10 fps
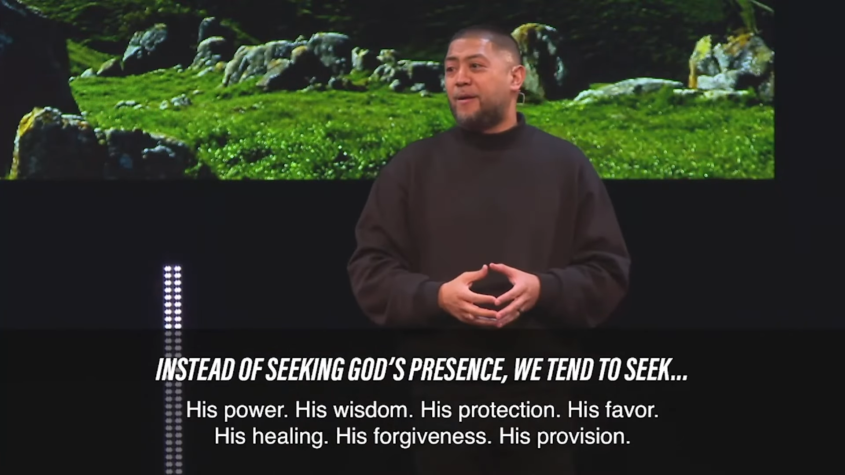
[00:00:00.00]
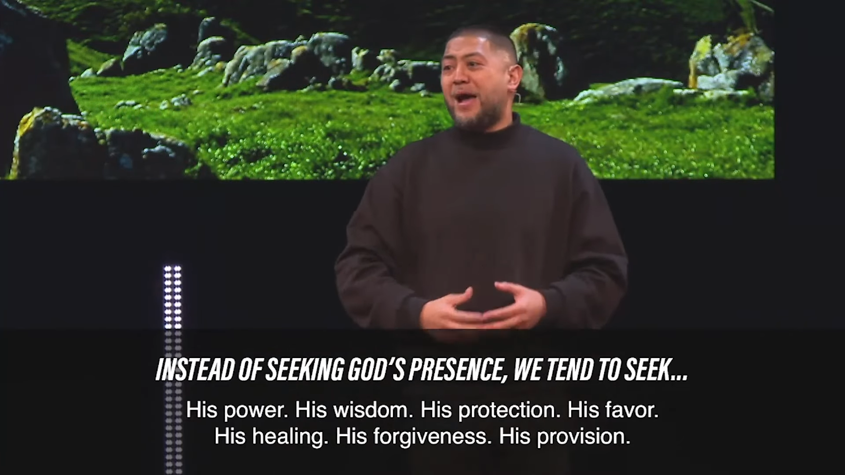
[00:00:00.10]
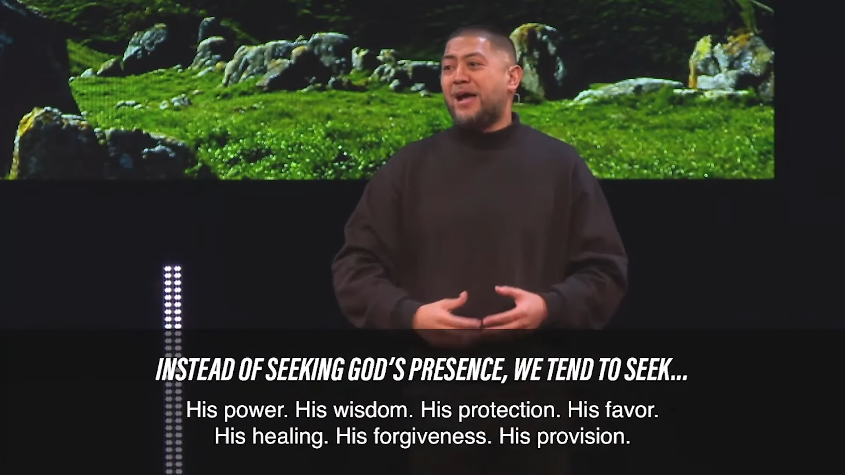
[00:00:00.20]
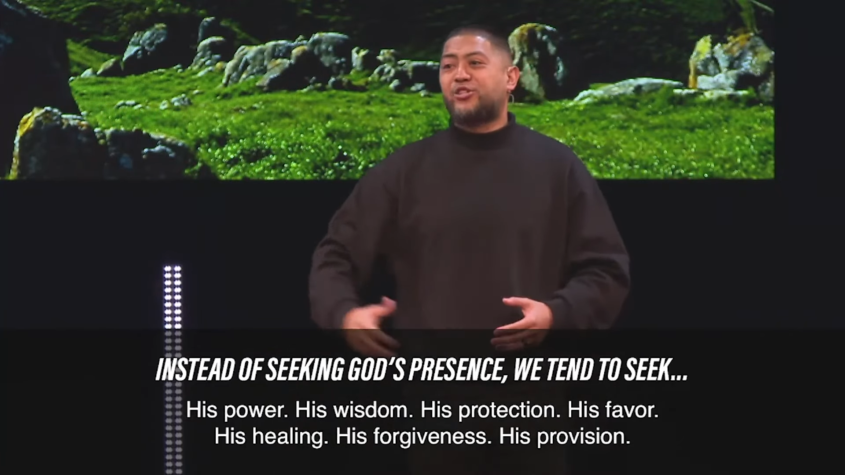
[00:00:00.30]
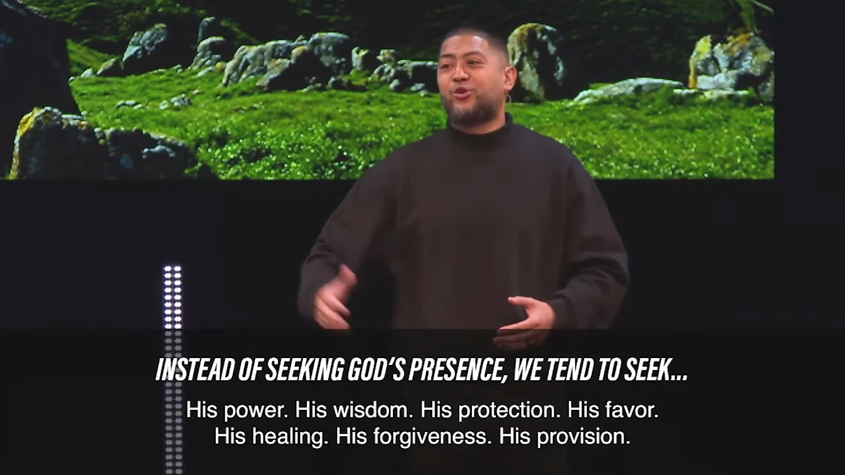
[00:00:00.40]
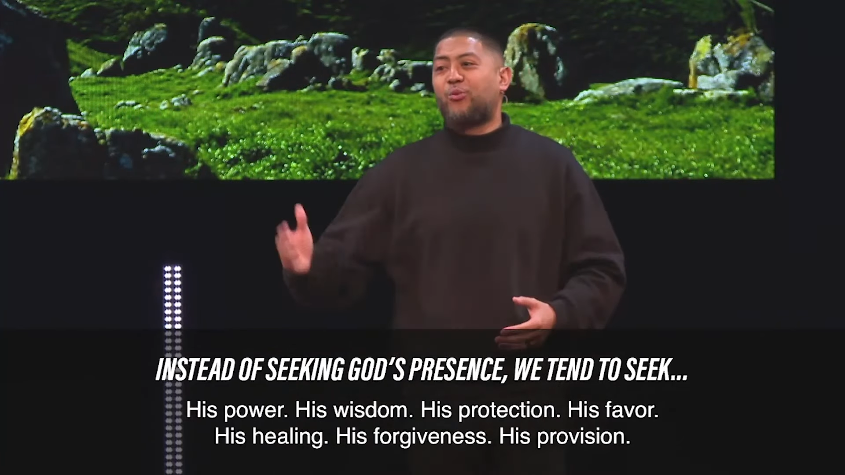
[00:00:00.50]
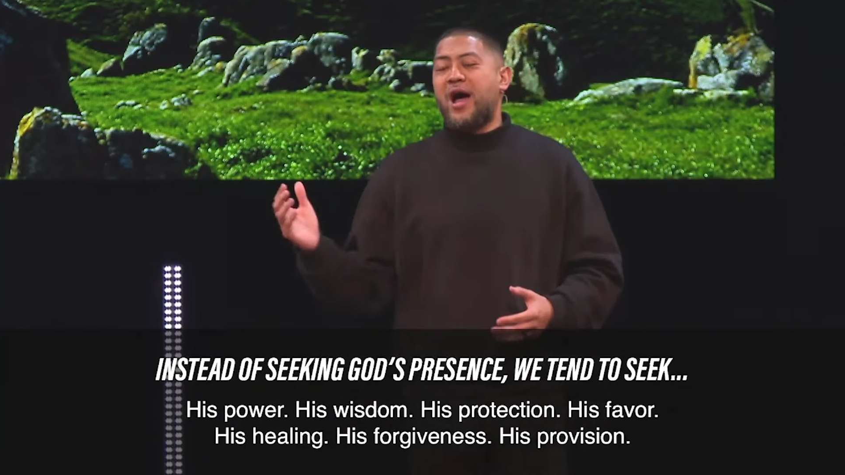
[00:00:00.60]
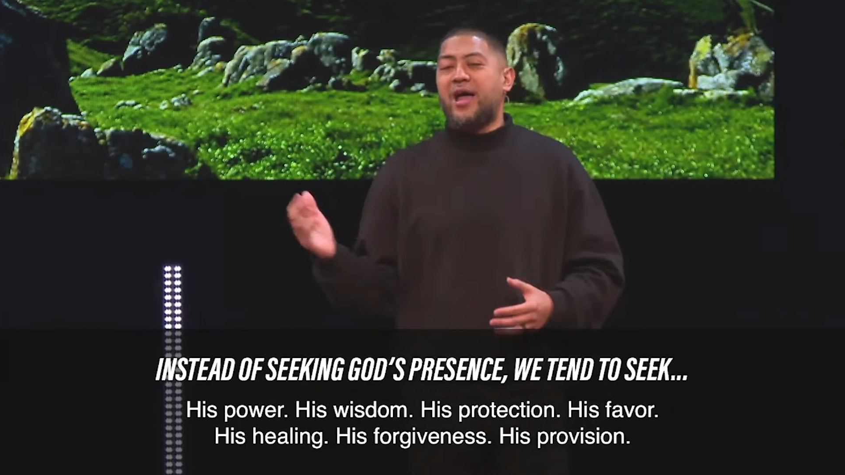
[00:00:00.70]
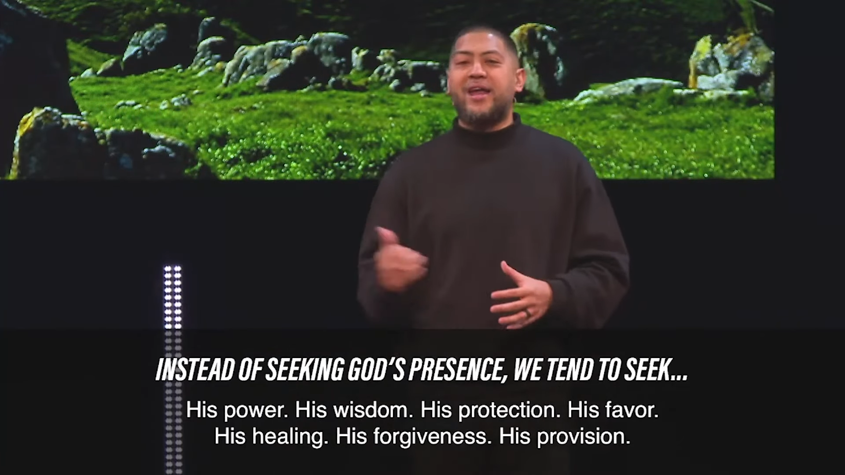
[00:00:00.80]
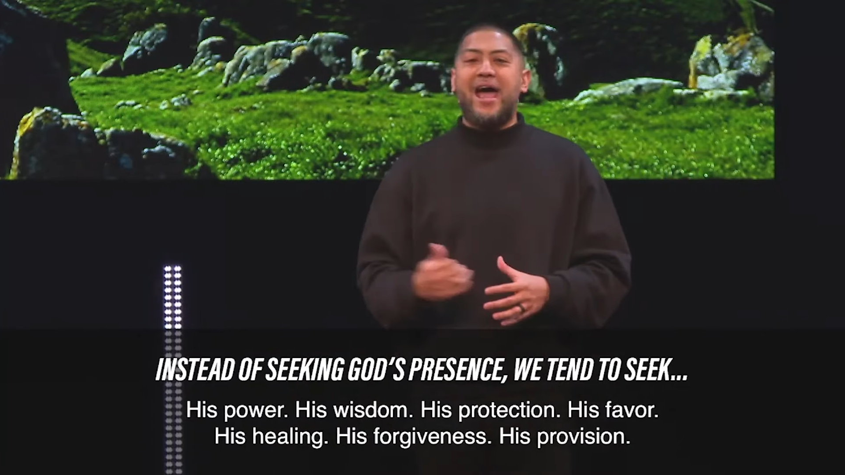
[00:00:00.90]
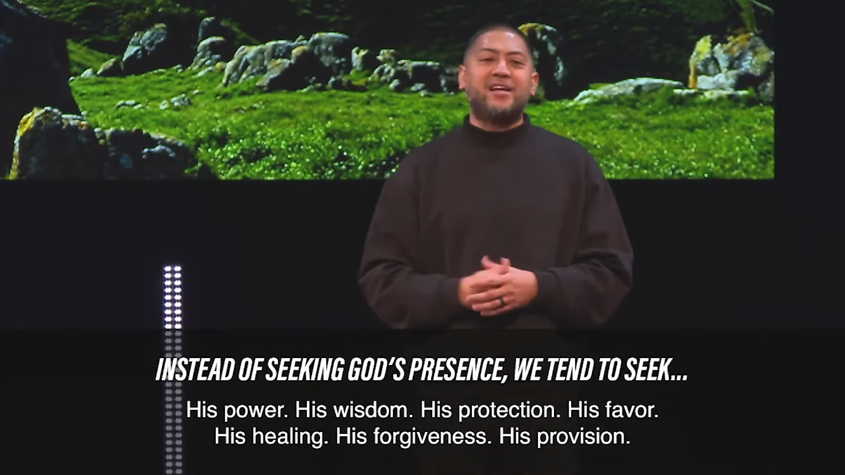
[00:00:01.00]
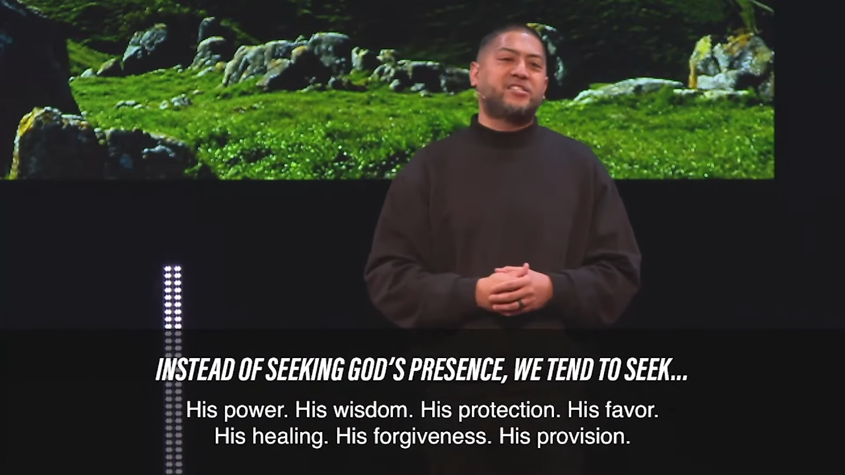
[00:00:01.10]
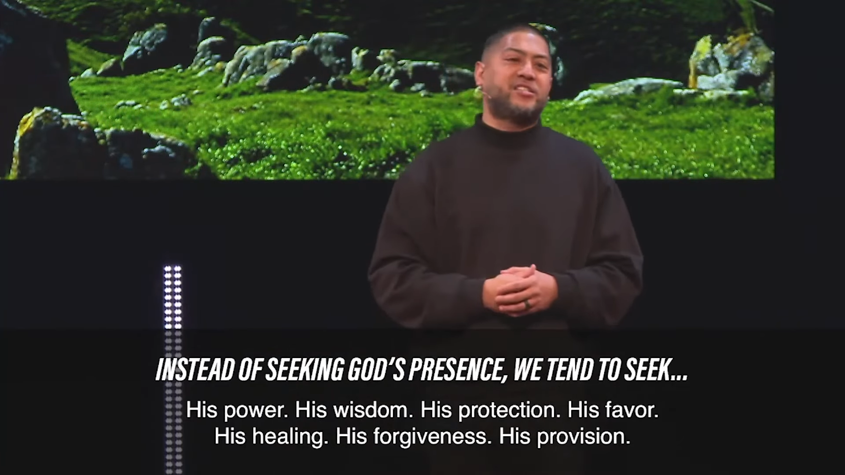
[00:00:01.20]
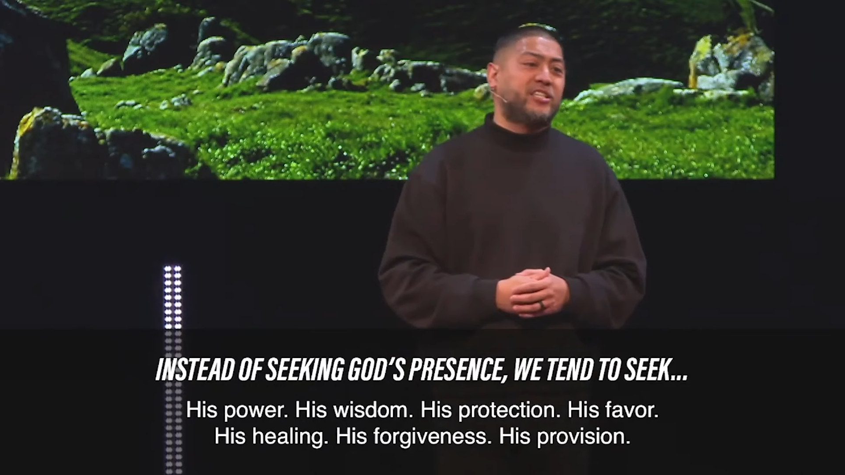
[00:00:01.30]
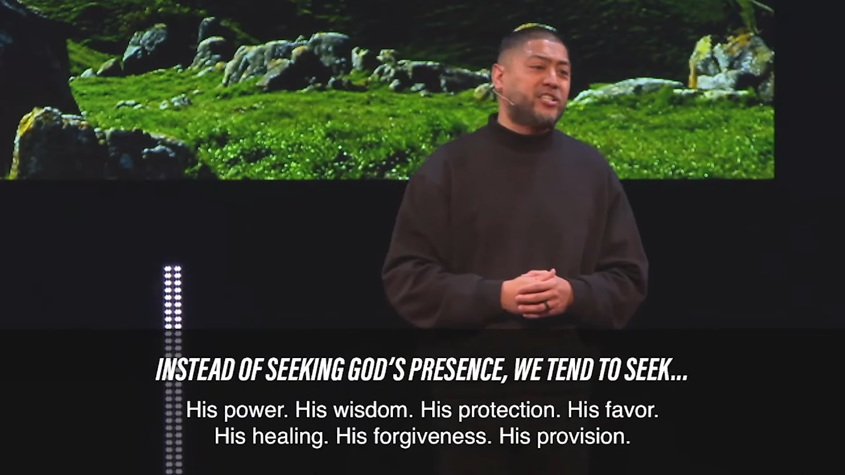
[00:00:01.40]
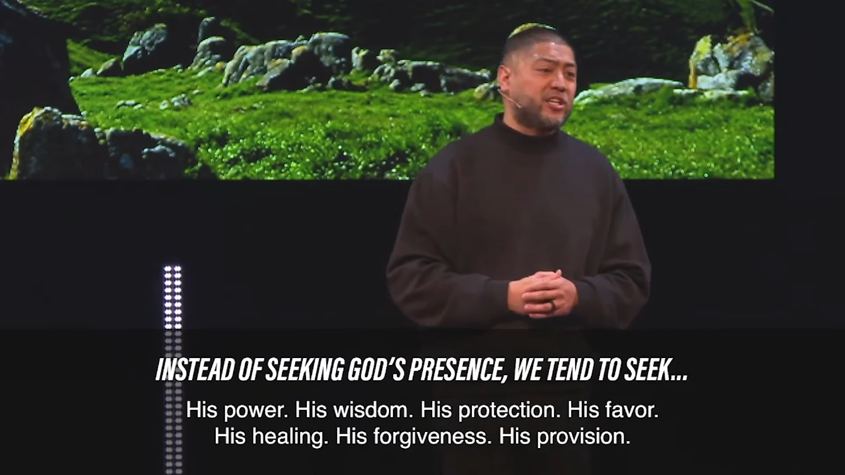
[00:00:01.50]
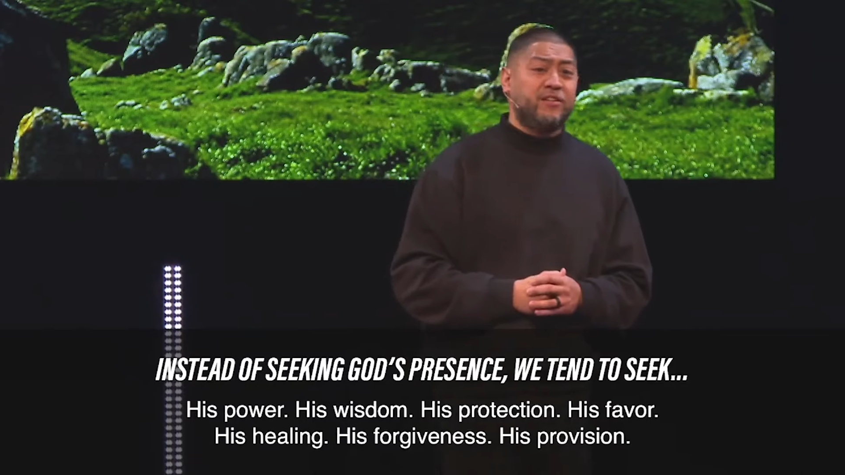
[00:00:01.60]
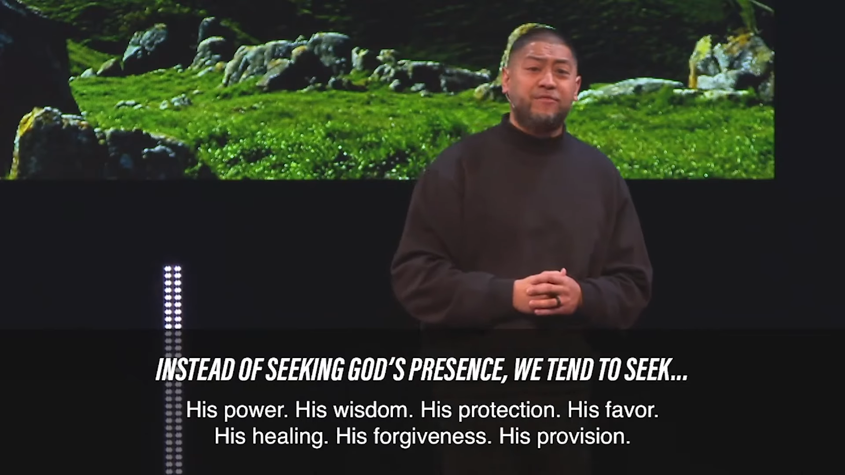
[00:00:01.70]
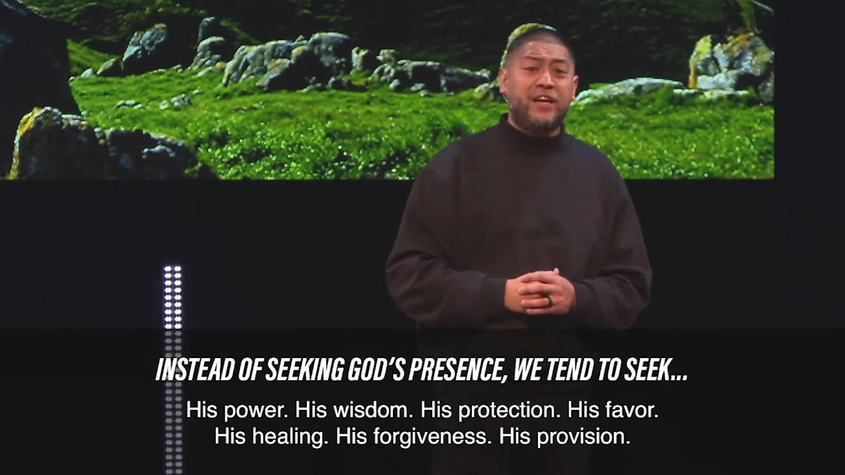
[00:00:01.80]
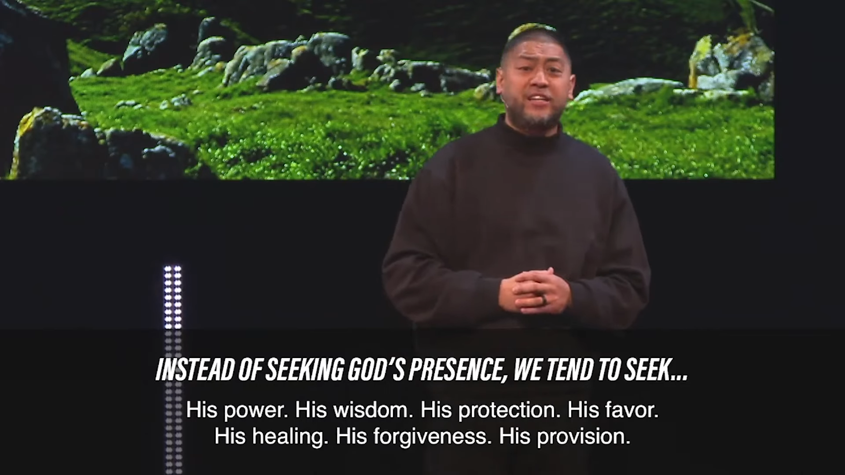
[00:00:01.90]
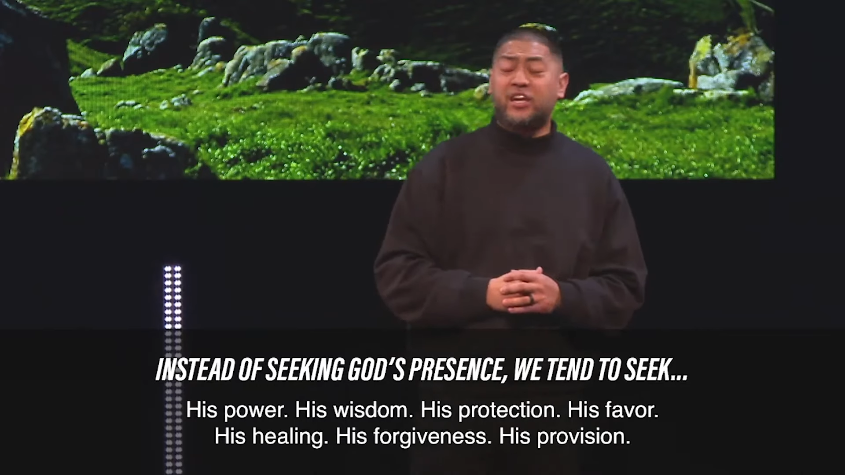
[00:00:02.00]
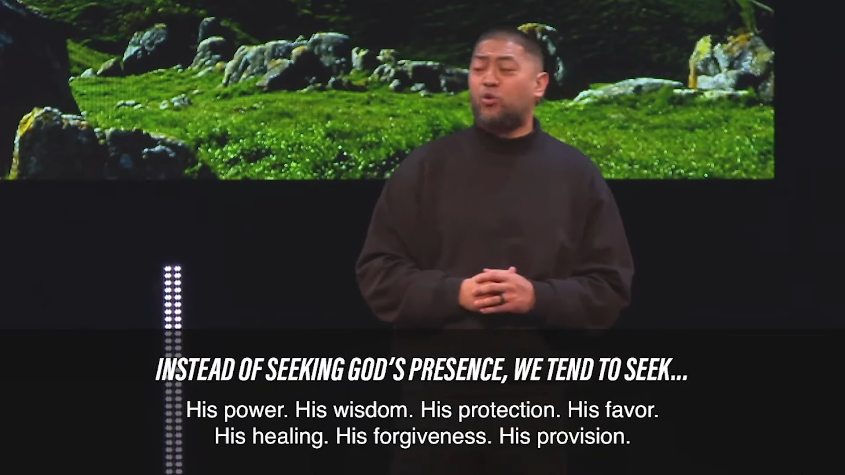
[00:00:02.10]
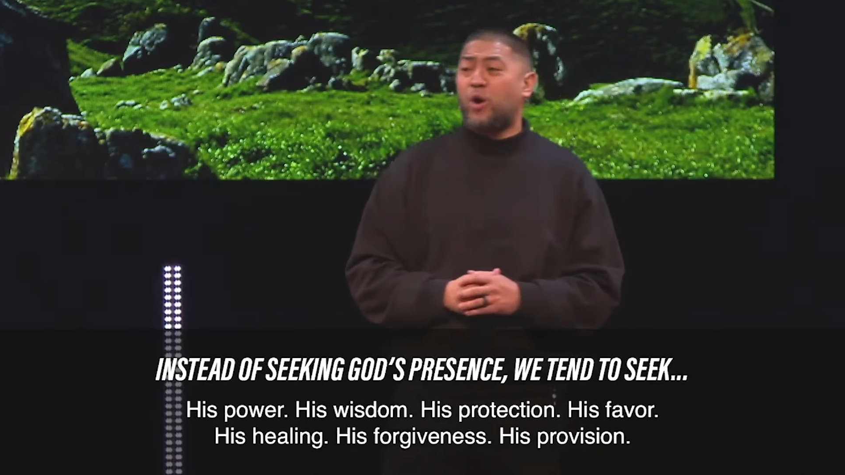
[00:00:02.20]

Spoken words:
Pastor Ryan asked such a convicting